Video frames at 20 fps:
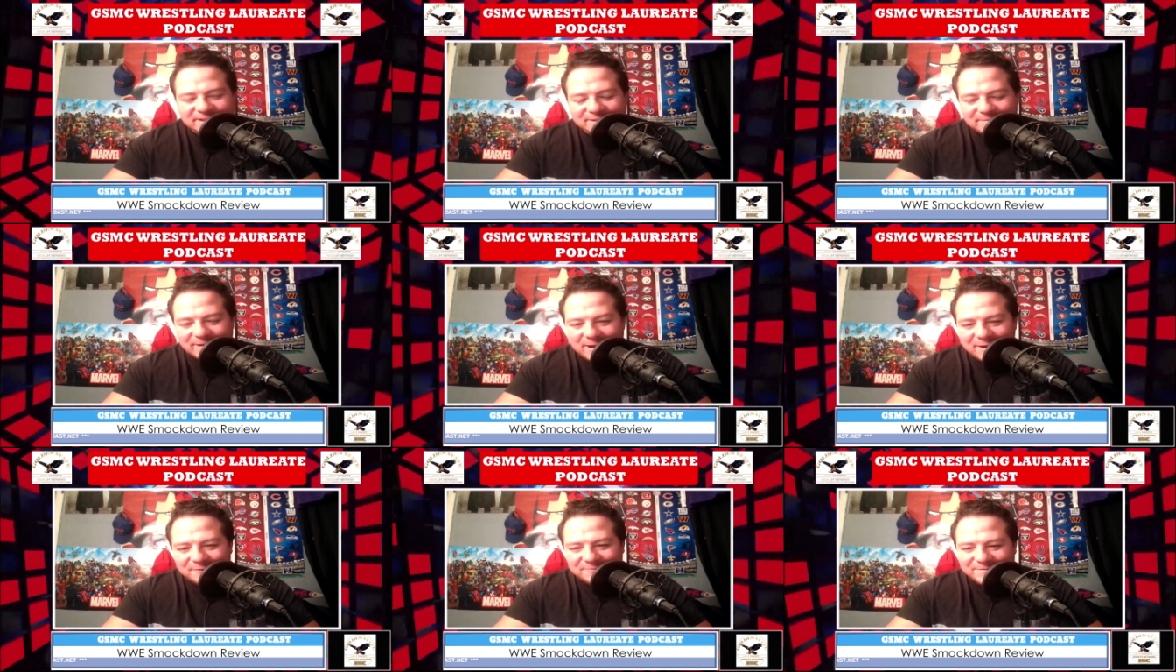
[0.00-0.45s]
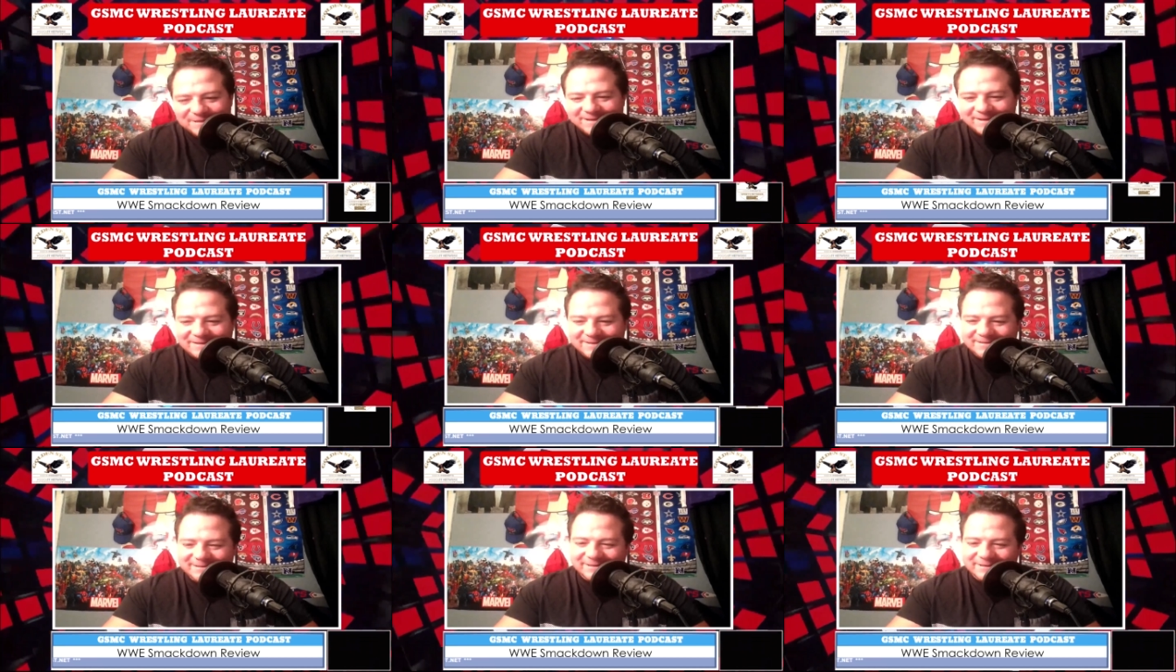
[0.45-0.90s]
and smile
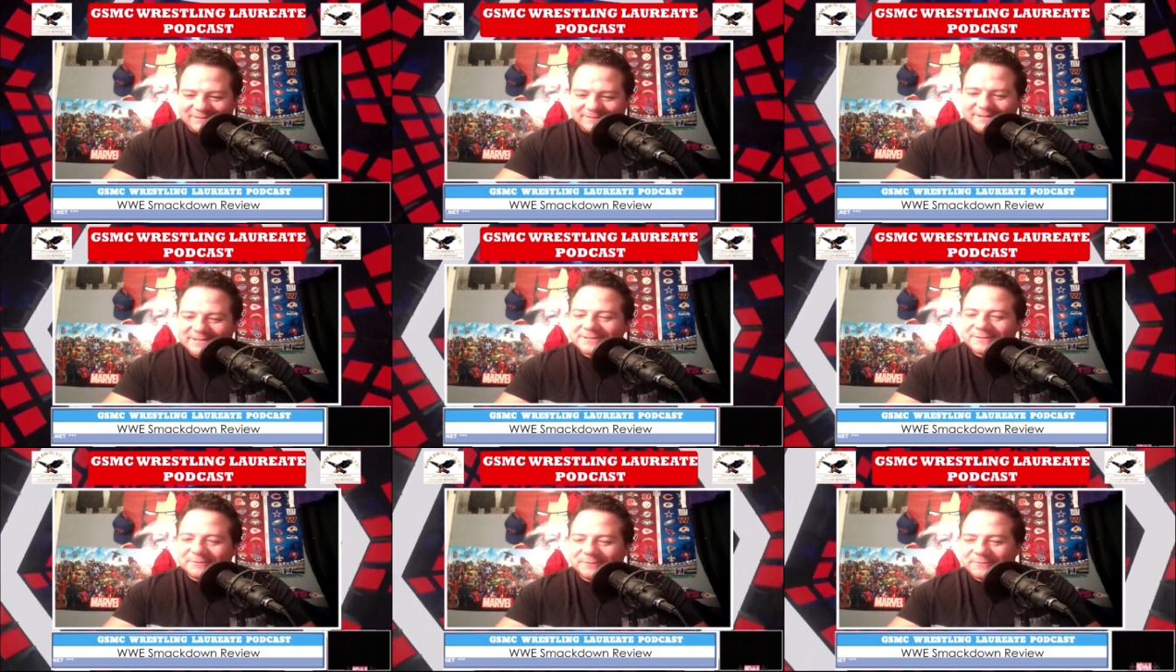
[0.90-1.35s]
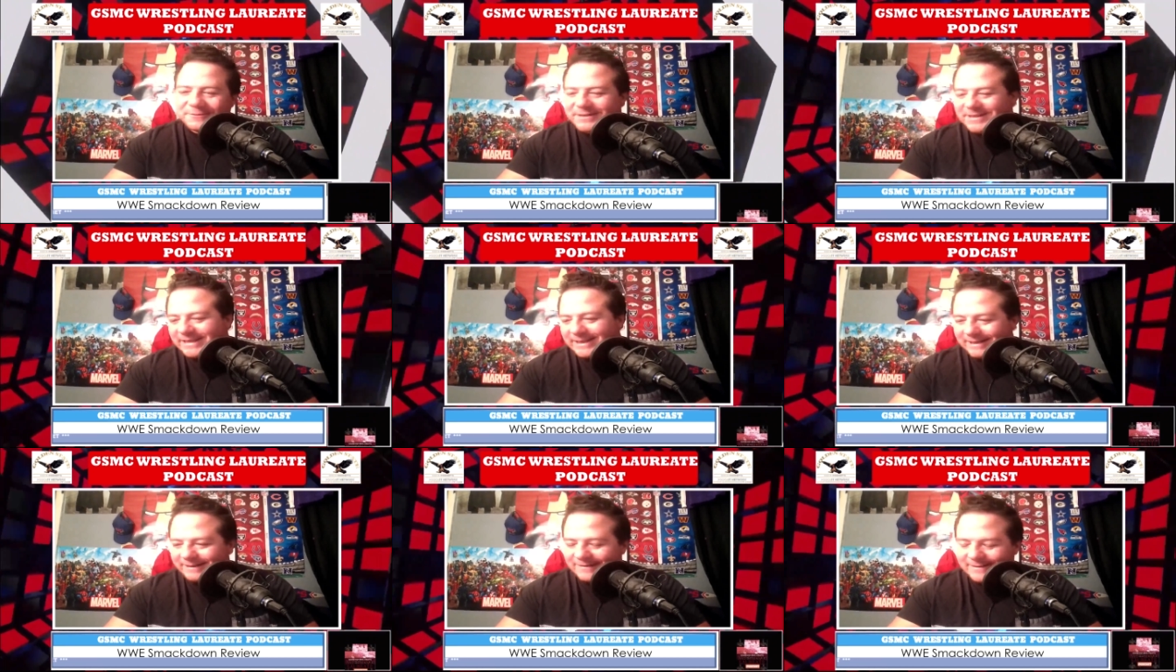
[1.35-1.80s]
because you know this whole
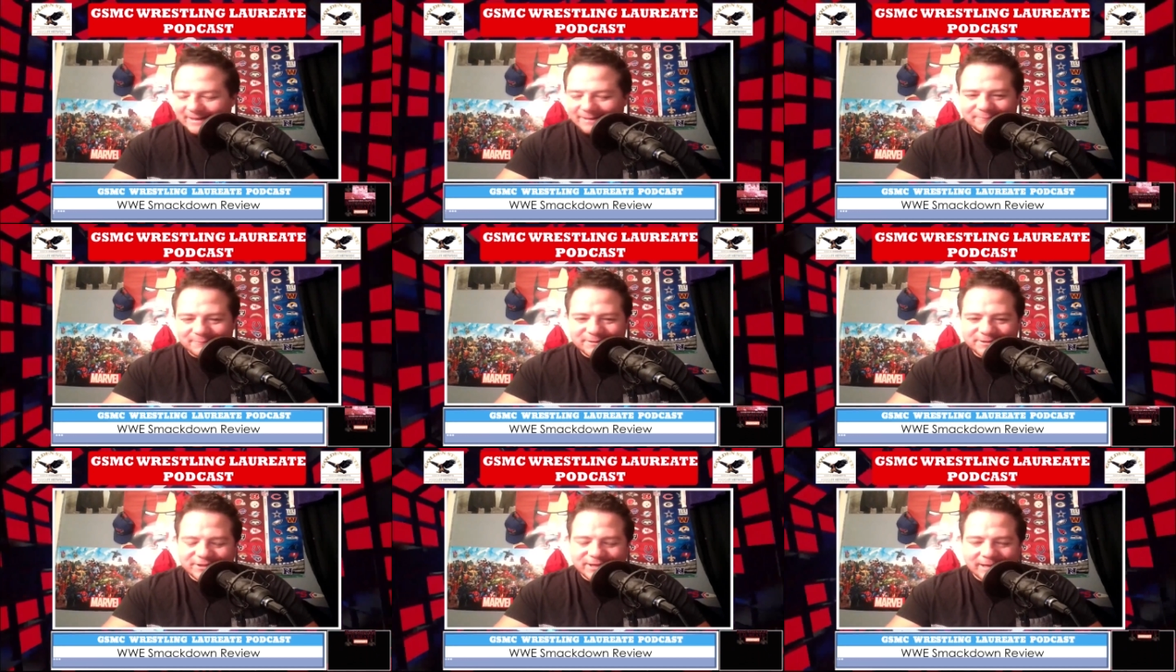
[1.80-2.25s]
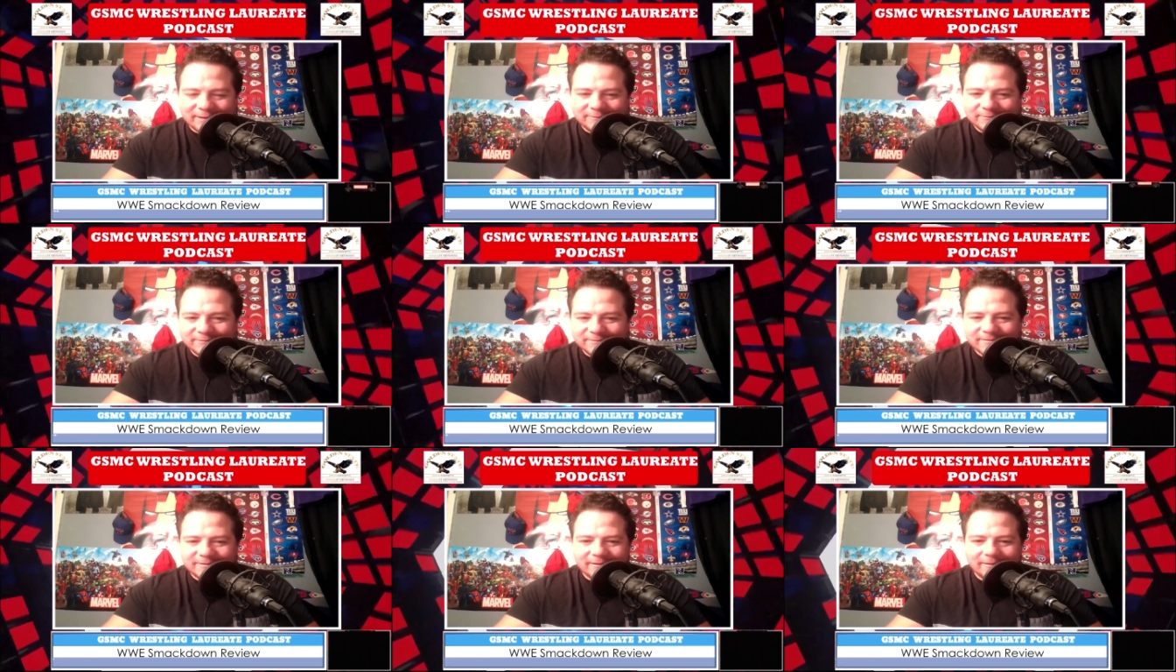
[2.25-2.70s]
"yeet" thing with Jey
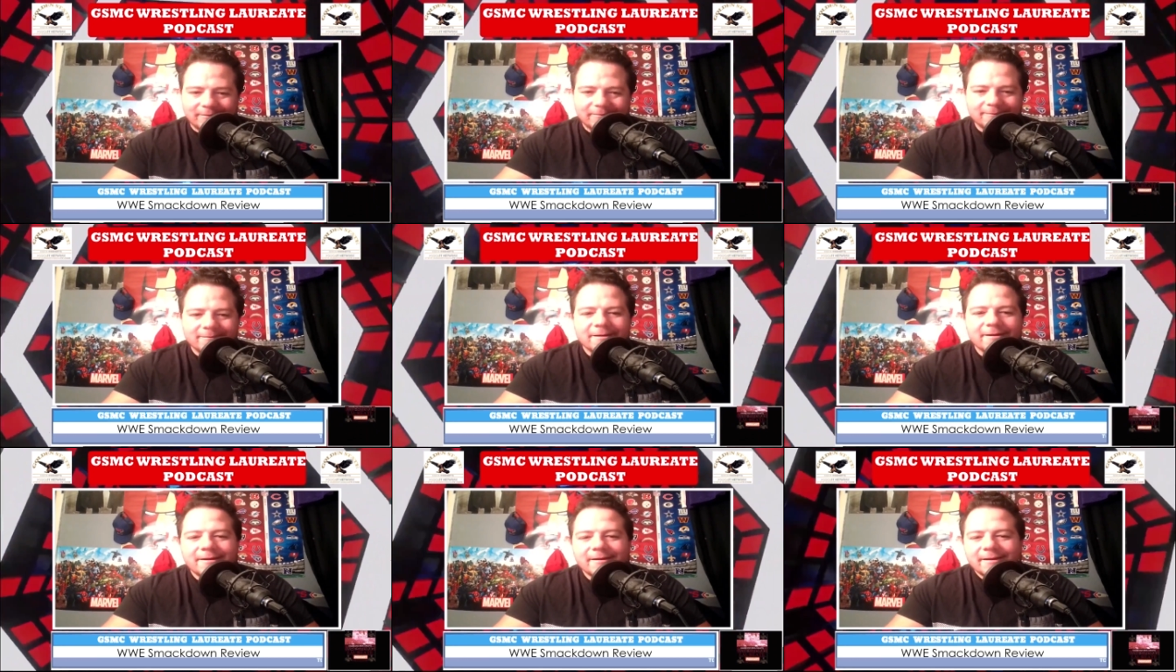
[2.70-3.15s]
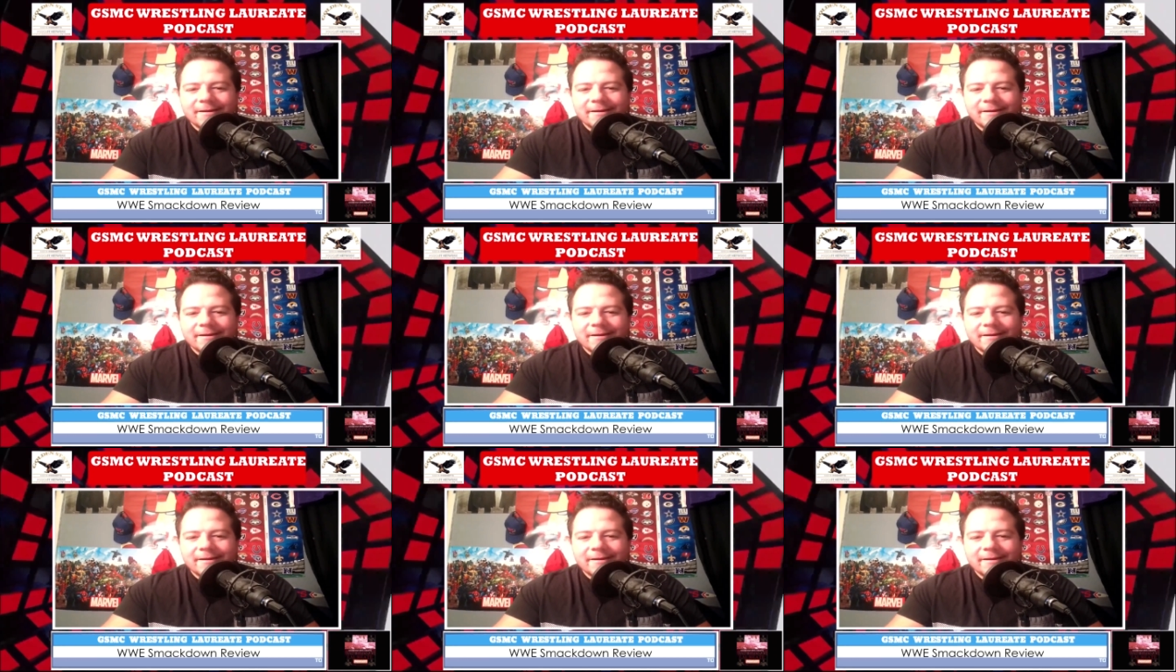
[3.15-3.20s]
Uso